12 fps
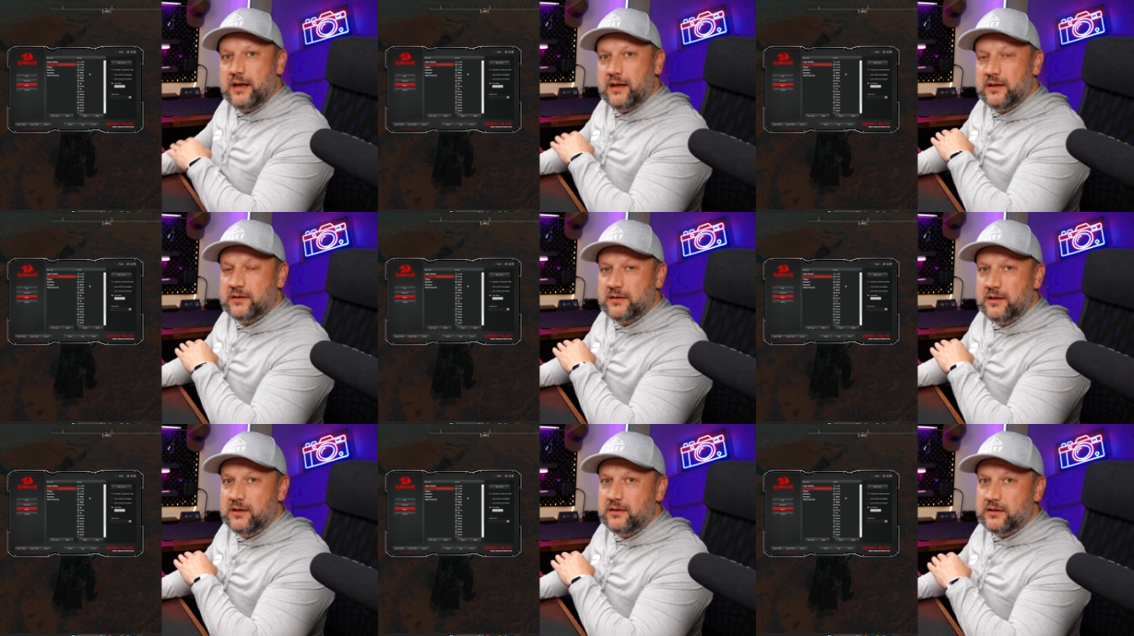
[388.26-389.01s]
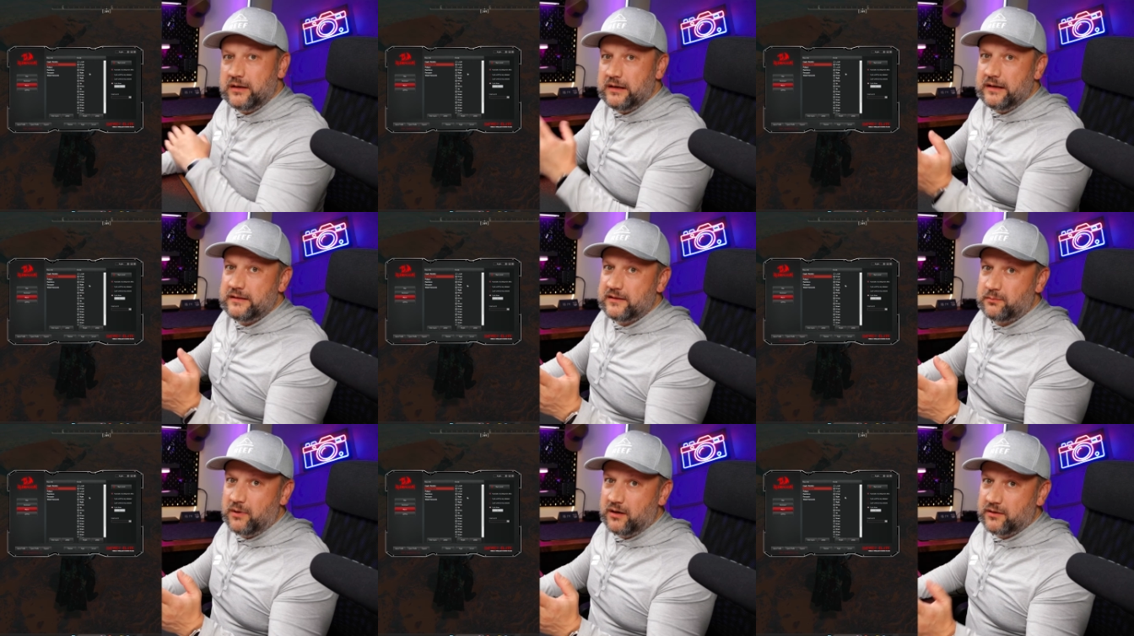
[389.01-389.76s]
and create
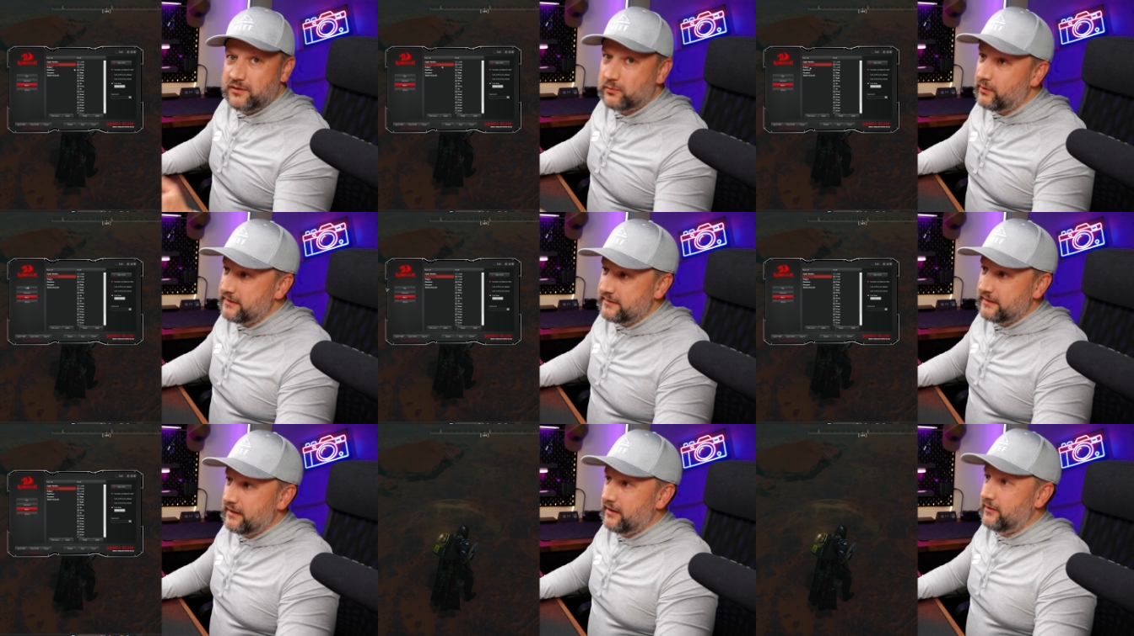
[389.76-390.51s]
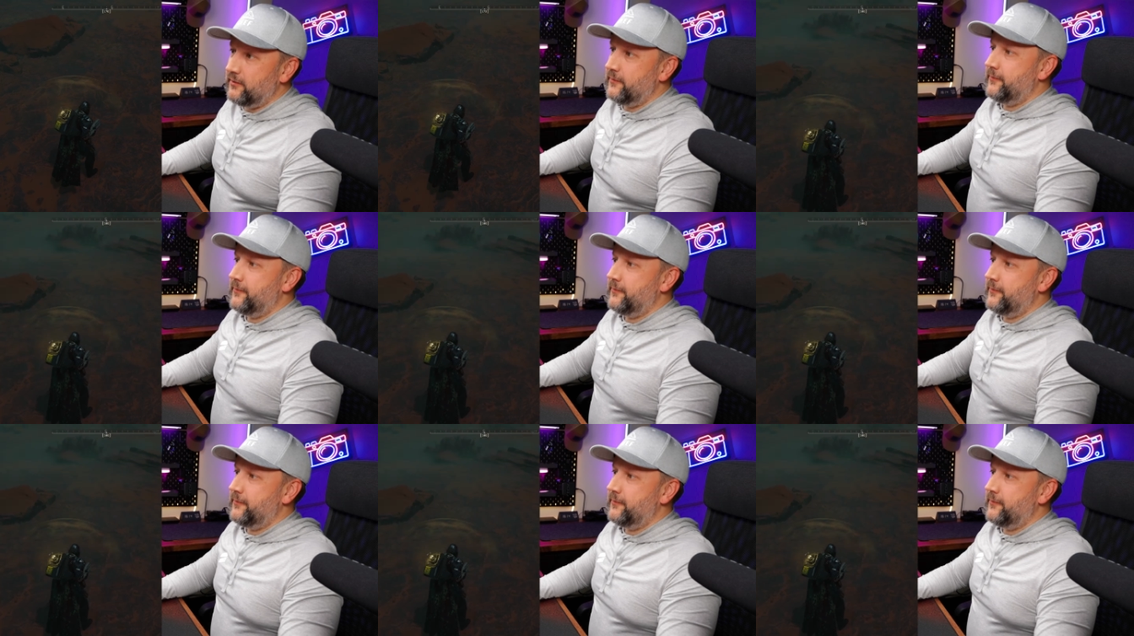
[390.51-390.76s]
these macros once again.